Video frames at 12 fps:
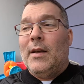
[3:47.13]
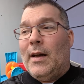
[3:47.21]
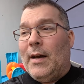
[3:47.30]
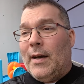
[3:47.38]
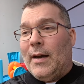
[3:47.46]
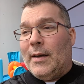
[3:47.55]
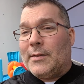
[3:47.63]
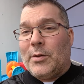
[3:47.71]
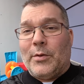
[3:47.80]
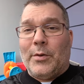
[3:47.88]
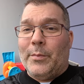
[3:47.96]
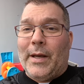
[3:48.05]
Uh, so
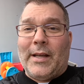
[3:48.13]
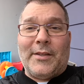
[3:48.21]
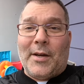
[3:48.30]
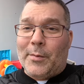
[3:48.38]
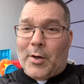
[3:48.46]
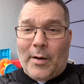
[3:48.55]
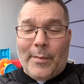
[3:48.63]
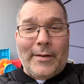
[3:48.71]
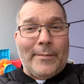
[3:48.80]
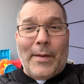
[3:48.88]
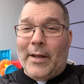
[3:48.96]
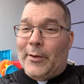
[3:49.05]
they'll make a dumb comment.
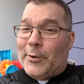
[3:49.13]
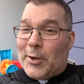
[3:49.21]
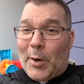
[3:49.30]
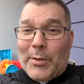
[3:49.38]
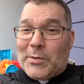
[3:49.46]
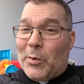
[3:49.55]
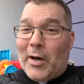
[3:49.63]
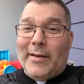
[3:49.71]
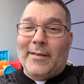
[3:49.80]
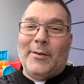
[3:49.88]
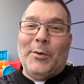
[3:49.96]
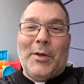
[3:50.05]
There's always one
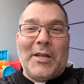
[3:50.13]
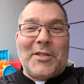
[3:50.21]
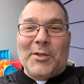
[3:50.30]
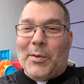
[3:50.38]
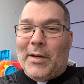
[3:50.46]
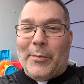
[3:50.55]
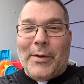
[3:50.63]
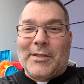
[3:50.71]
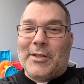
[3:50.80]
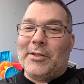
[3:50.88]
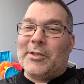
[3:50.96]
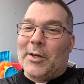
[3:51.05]
who doesn't do any
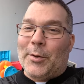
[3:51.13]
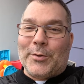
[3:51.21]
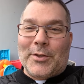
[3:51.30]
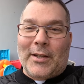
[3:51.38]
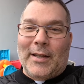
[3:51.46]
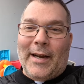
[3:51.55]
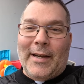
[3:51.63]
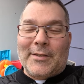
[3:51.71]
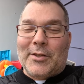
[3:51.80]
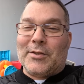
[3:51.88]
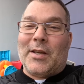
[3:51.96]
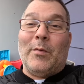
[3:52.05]
research and goes online and
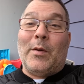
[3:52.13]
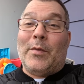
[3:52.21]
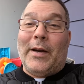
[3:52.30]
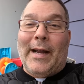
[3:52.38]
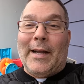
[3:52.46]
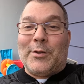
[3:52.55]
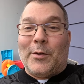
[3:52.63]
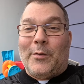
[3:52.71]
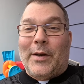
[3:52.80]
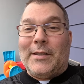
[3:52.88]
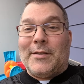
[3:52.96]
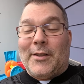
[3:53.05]
starts giving financial
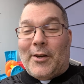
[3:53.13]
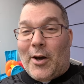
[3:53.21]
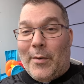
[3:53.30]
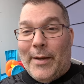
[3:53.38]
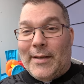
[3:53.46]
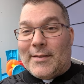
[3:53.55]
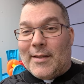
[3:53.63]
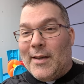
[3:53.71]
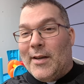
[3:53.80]
advice in the comments